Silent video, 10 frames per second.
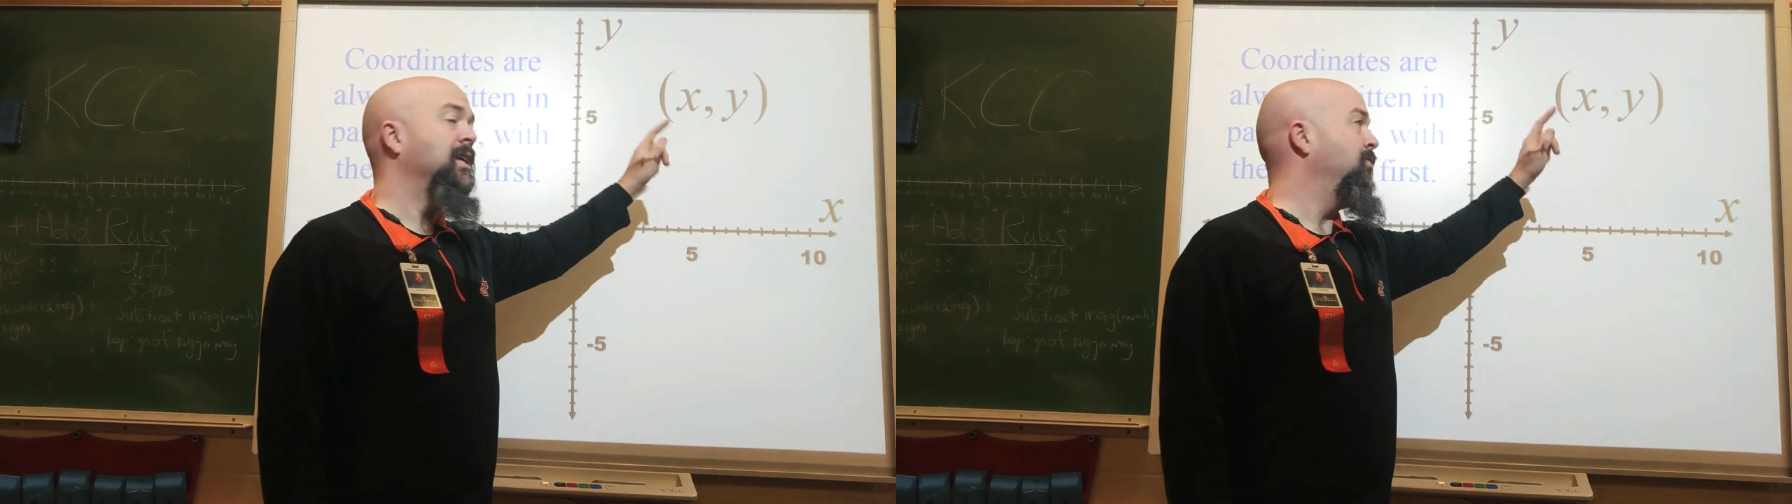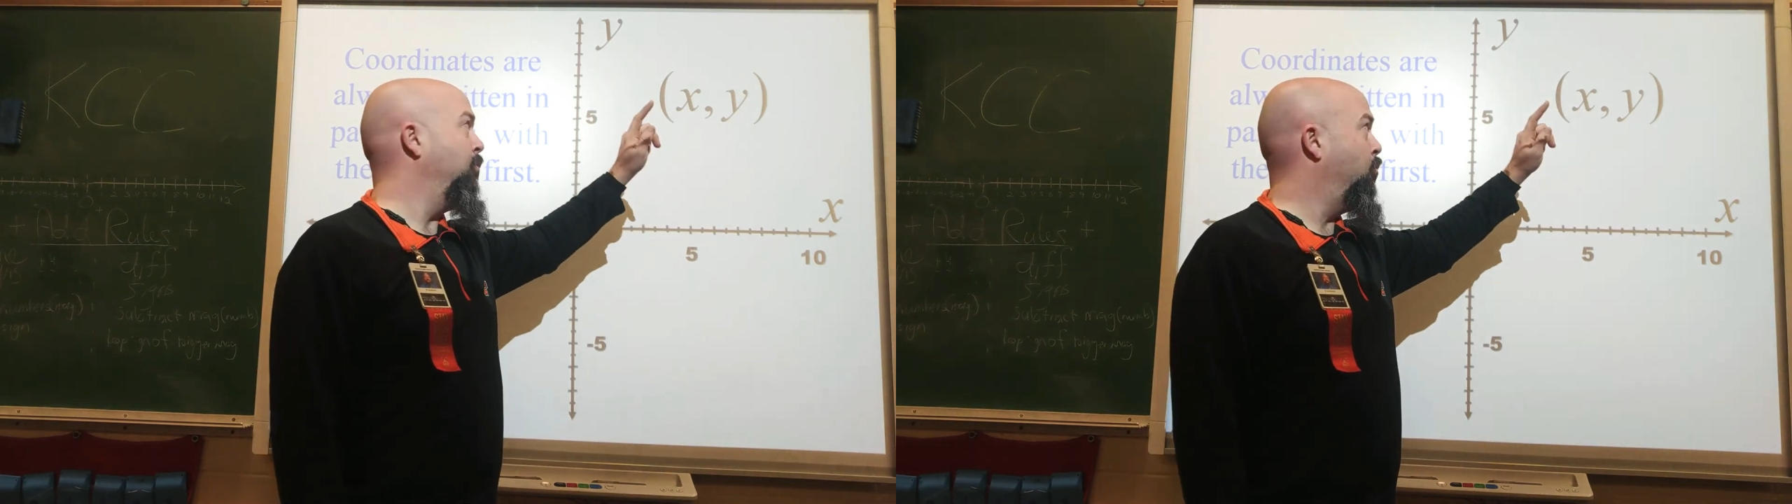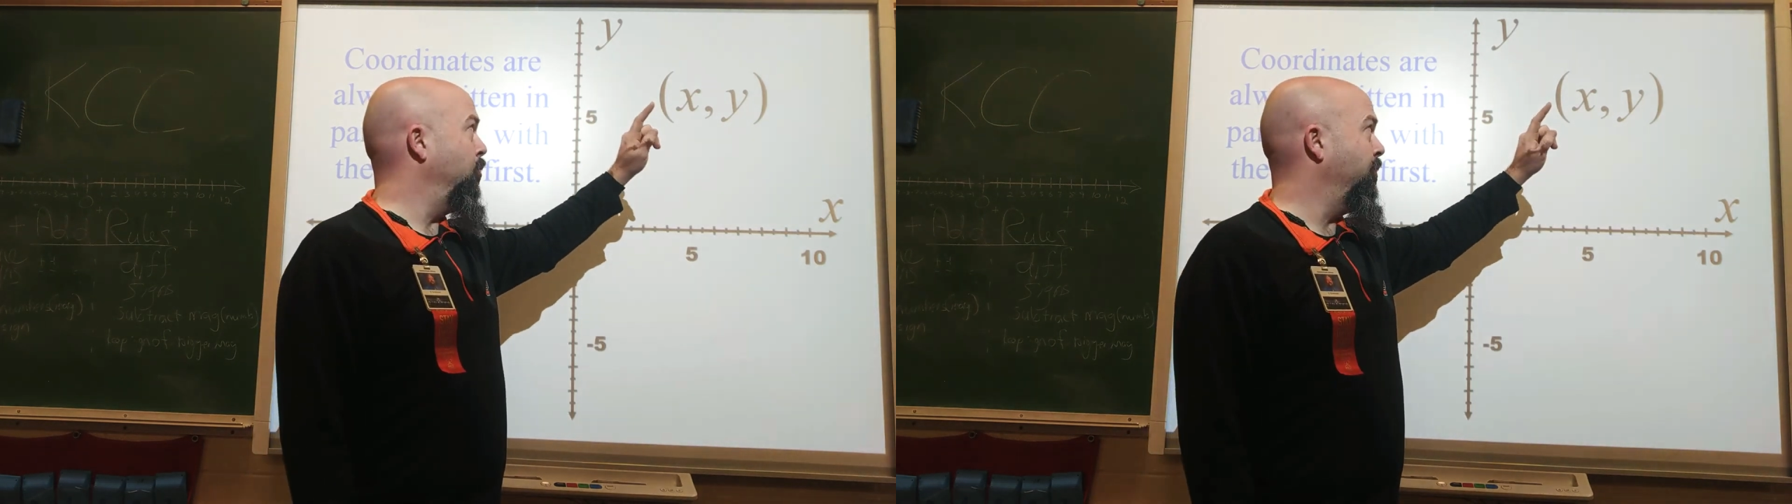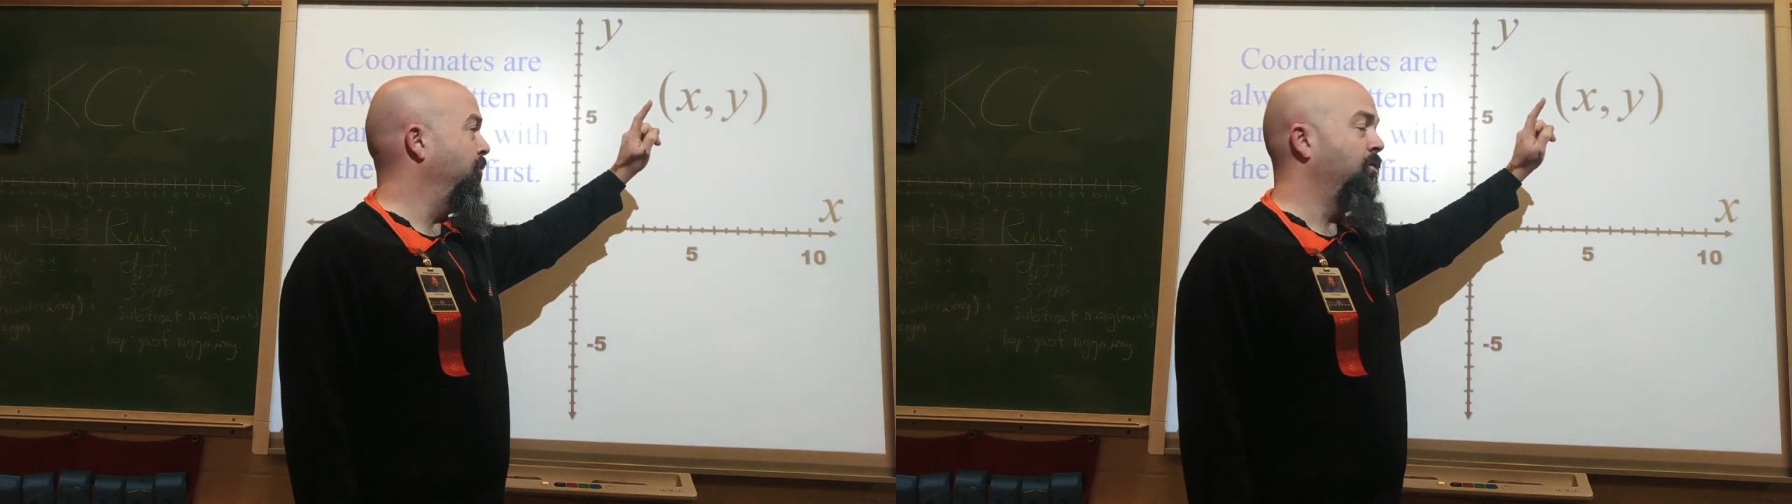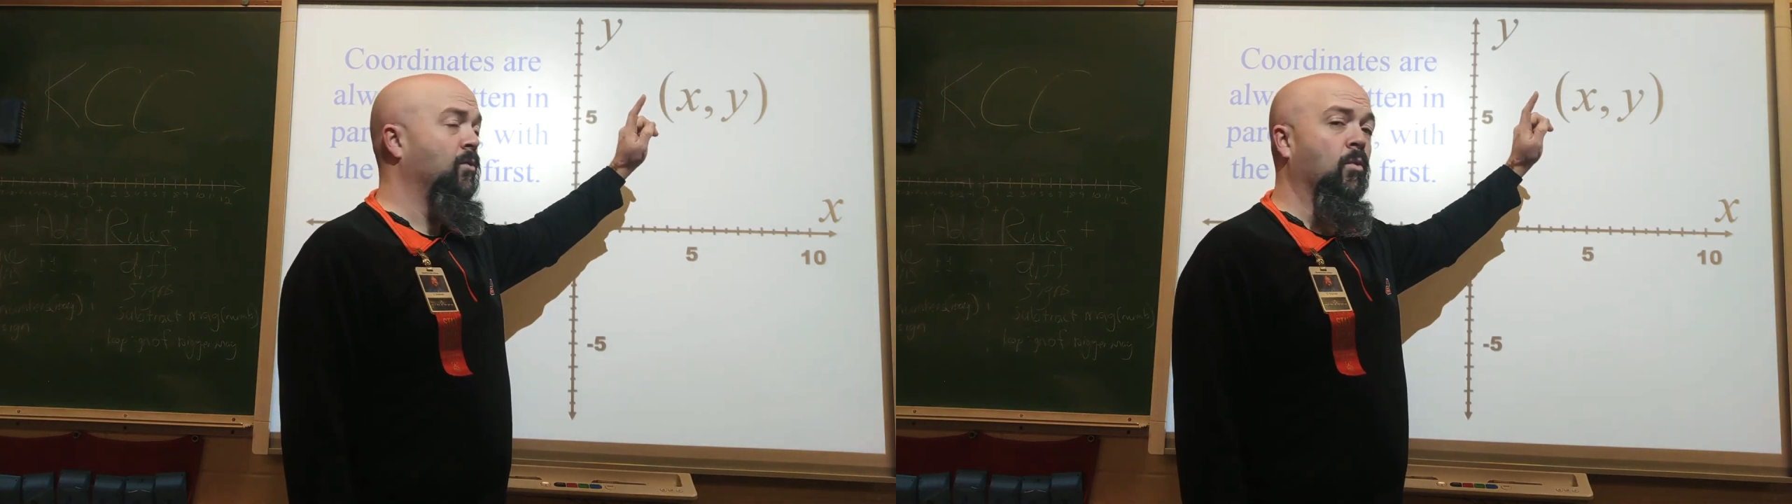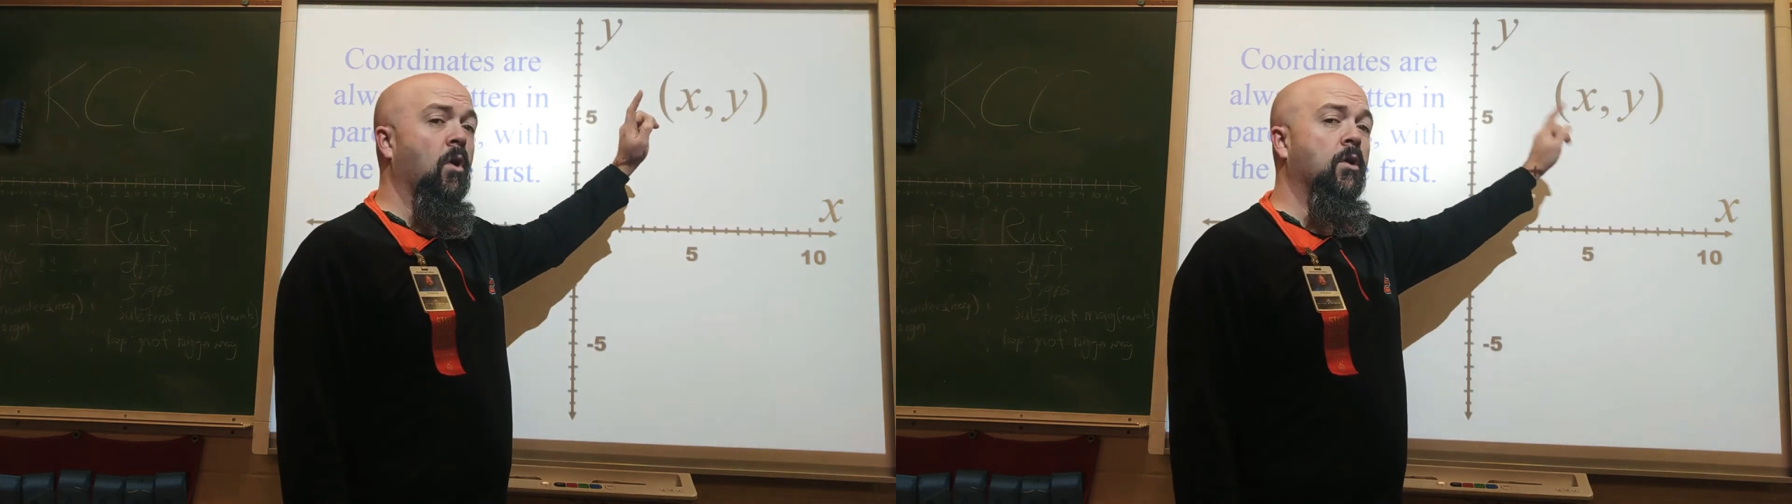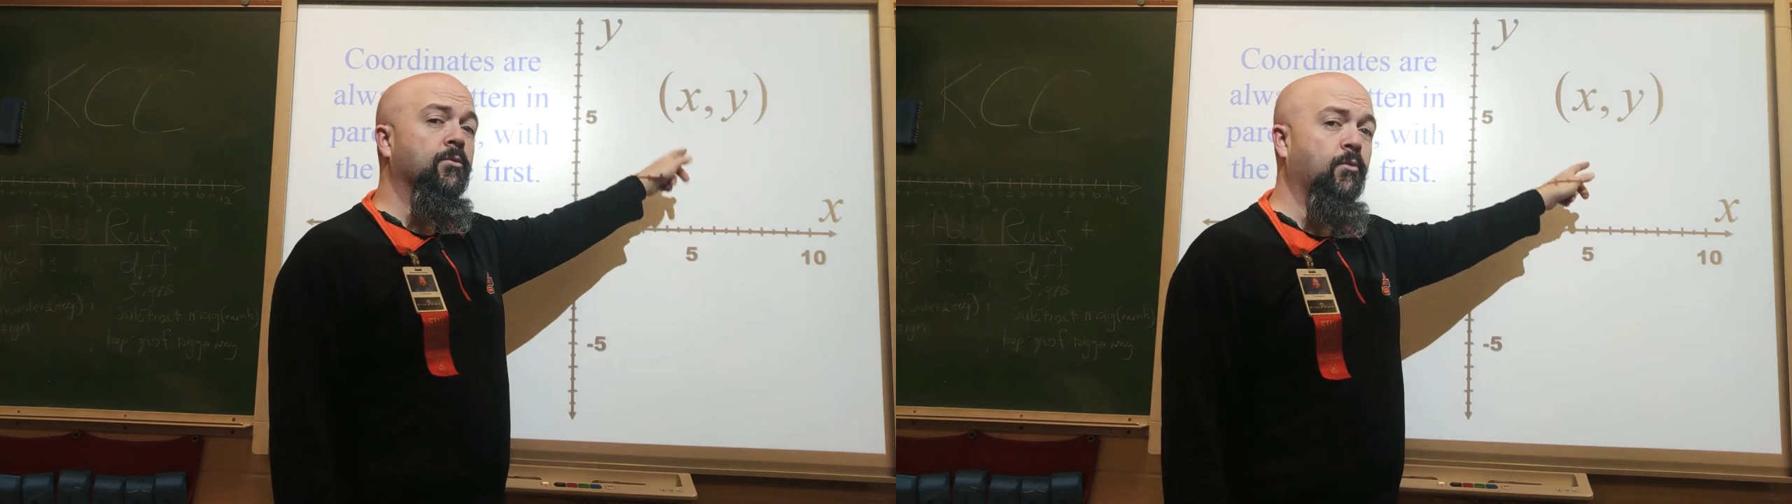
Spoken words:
If you put this in the wrong